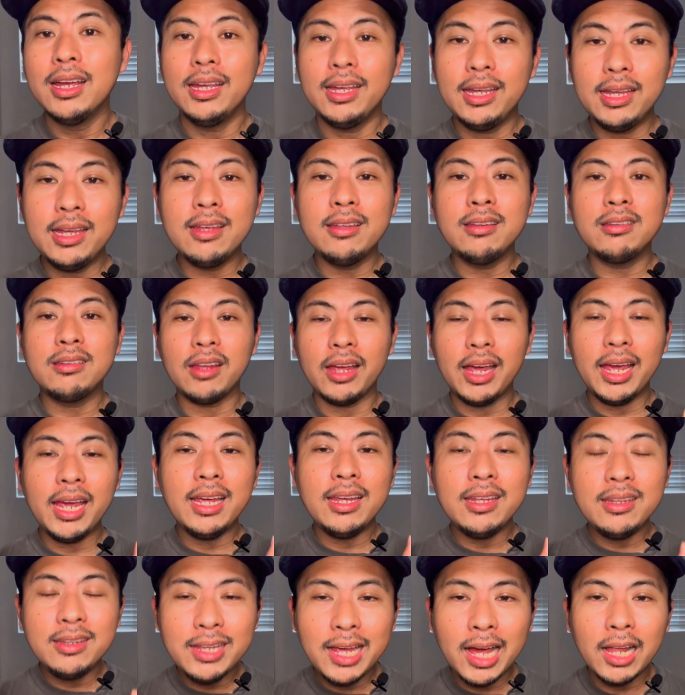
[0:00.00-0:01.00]
is a
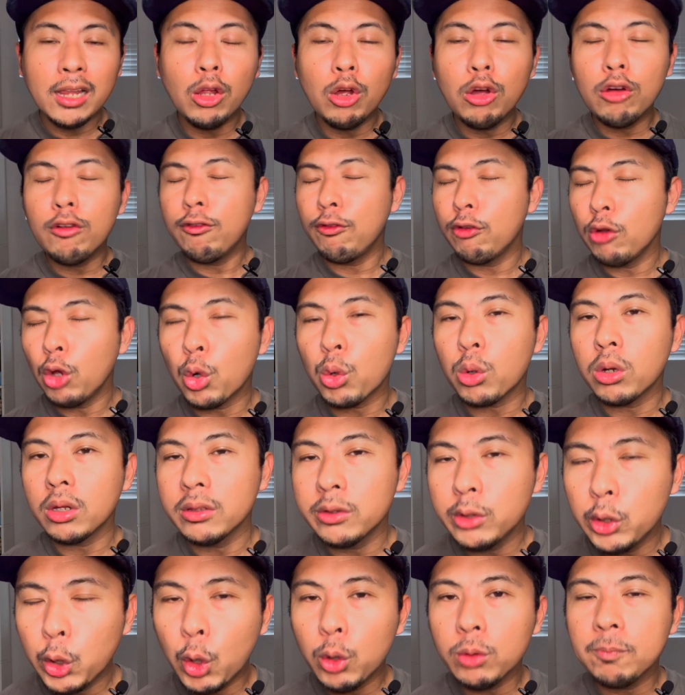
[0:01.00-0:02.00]
yellow floral
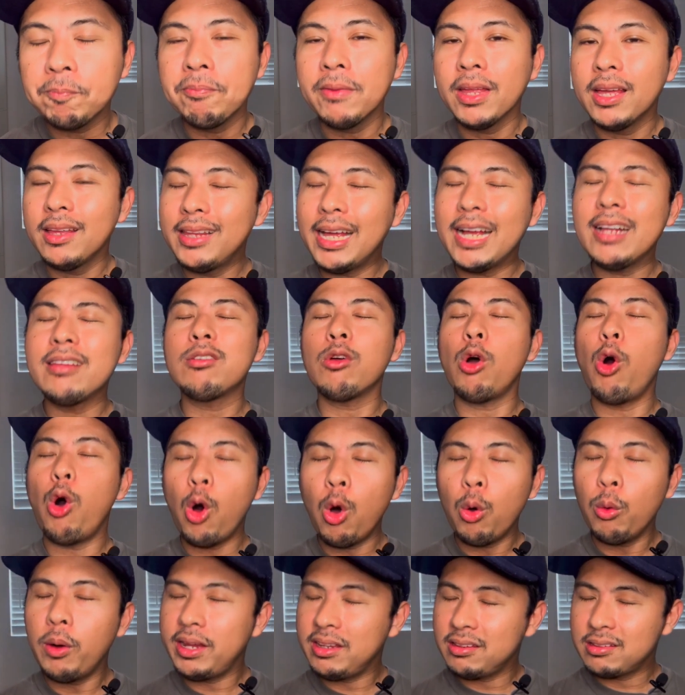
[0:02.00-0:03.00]
note that's
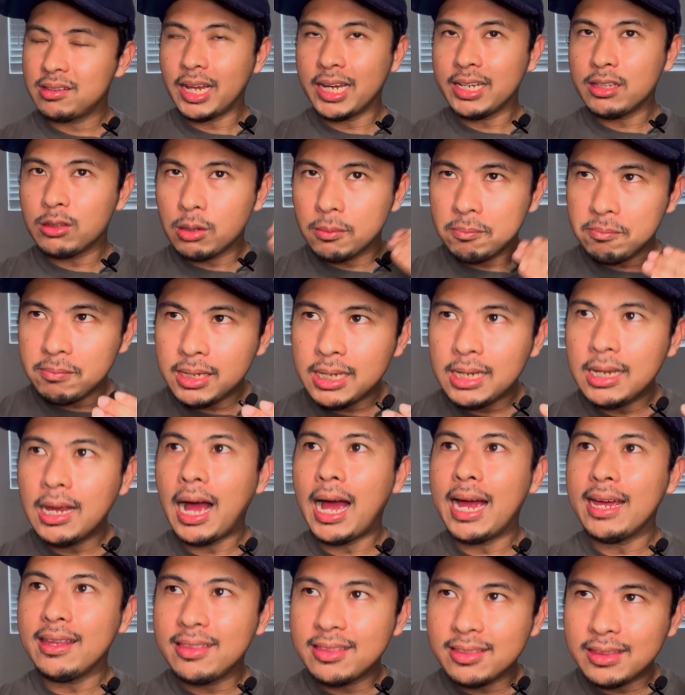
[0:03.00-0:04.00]
always, like, to me,
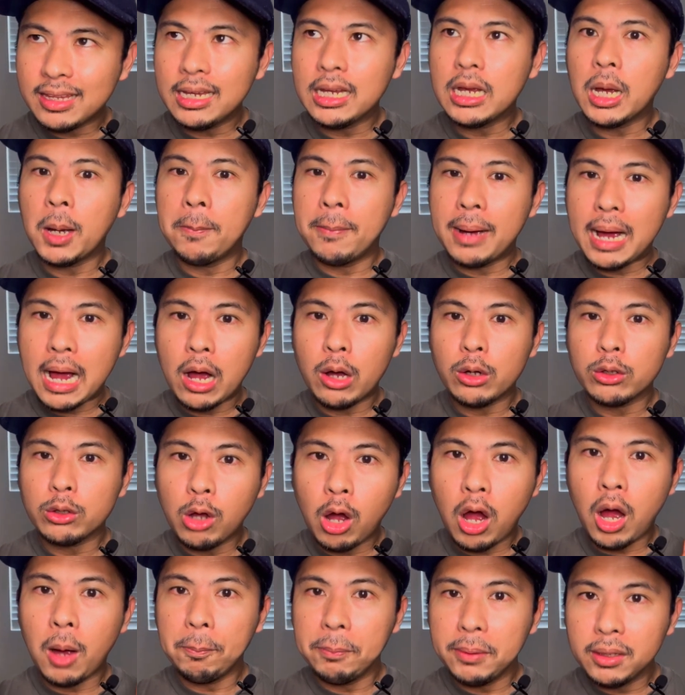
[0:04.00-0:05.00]
I think about
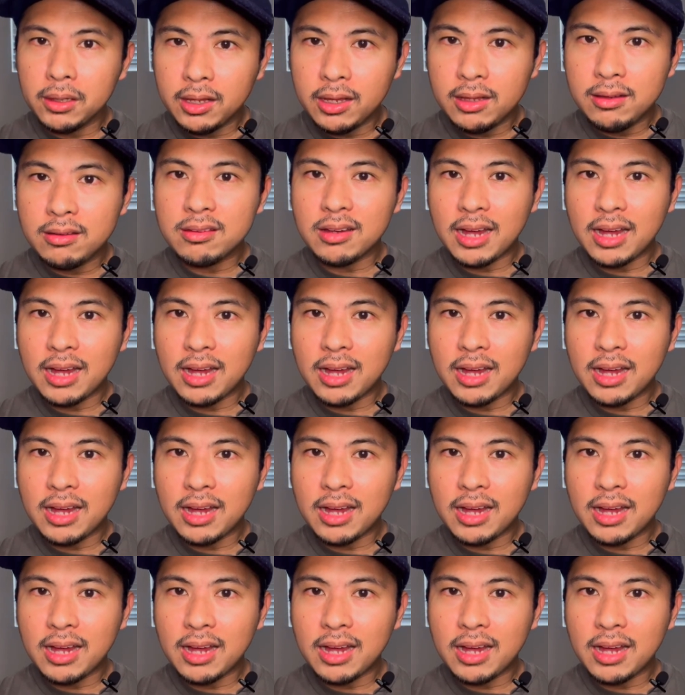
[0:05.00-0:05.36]
opulence.